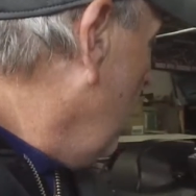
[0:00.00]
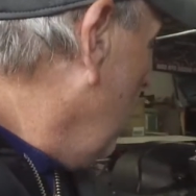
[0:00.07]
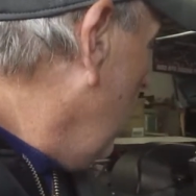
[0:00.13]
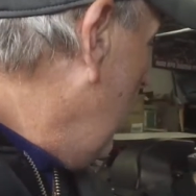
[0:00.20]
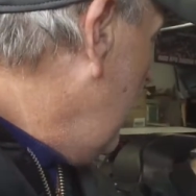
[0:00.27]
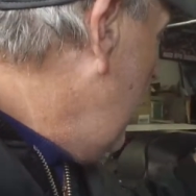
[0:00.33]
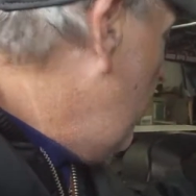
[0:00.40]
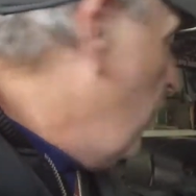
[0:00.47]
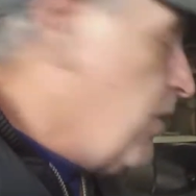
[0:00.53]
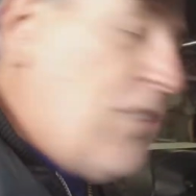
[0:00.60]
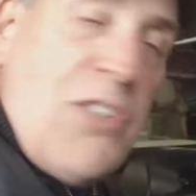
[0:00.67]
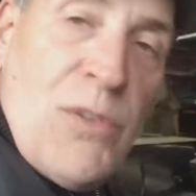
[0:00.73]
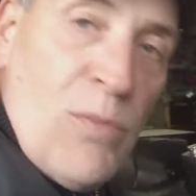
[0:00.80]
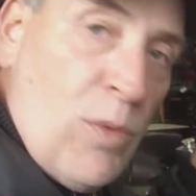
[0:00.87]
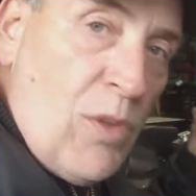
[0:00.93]
And then
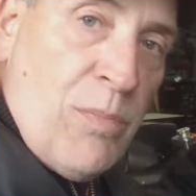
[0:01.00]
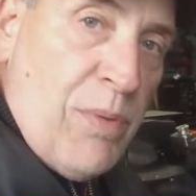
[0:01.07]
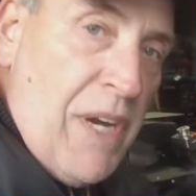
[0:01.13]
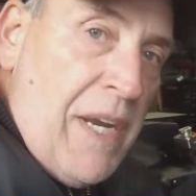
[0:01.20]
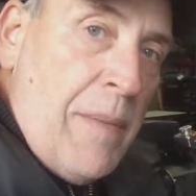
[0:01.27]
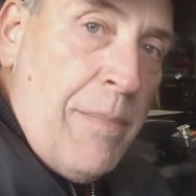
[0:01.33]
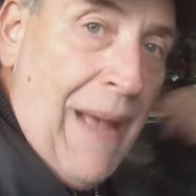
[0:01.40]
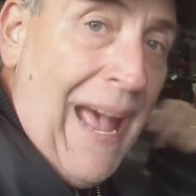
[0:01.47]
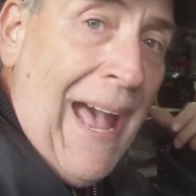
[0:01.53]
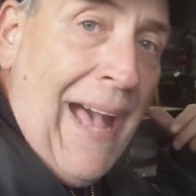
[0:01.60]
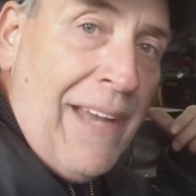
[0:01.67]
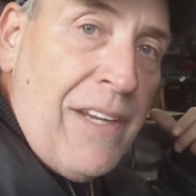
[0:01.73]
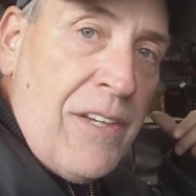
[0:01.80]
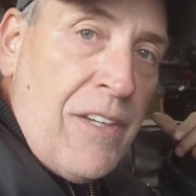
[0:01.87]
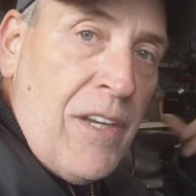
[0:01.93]
we'll bring it
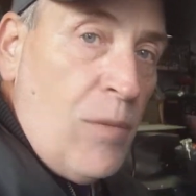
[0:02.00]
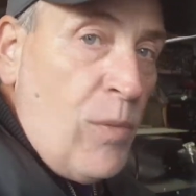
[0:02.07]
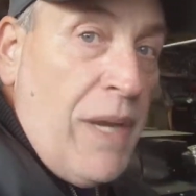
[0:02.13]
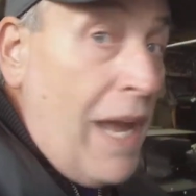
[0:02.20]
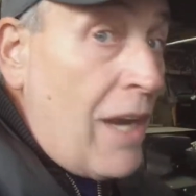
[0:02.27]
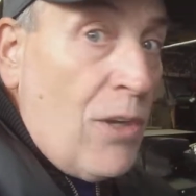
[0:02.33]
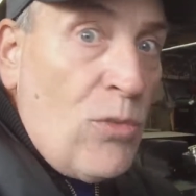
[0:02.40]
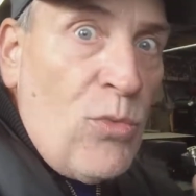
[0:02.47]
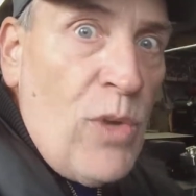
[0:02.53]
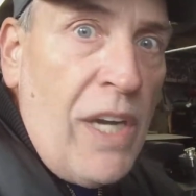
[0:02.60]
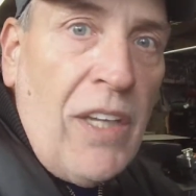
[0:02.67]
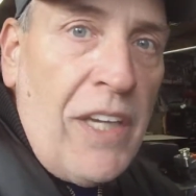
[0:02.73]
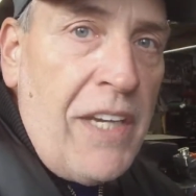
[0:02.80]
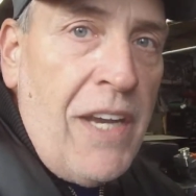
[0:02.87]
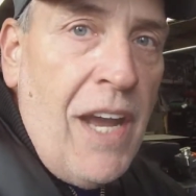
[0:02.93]
back. We got a
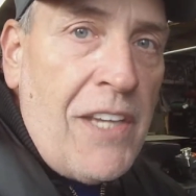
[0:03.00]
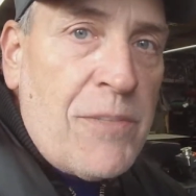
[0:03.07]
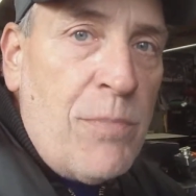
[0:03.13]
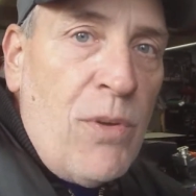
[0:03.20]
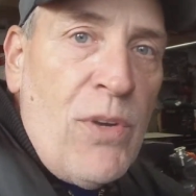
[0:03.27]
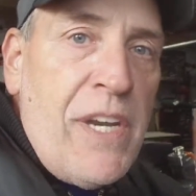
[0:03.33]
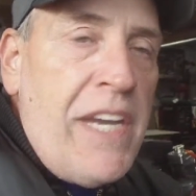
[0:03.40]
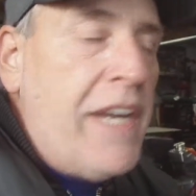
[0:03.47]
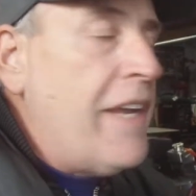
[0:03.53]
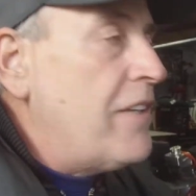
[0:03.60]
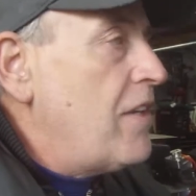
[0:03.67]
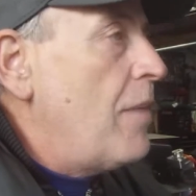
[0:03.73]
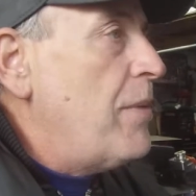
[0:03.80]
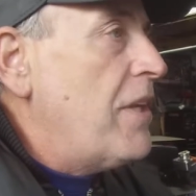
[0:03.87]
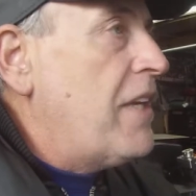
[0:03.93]
really nice Marie at
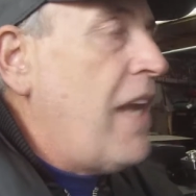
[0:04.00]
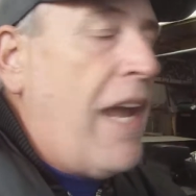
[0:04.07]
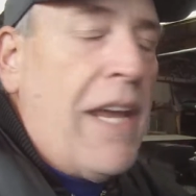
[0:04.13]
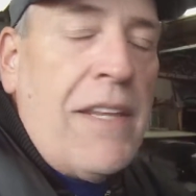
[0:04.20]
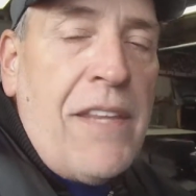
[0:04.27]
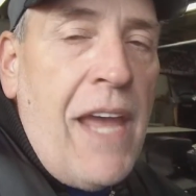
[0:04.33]
WK.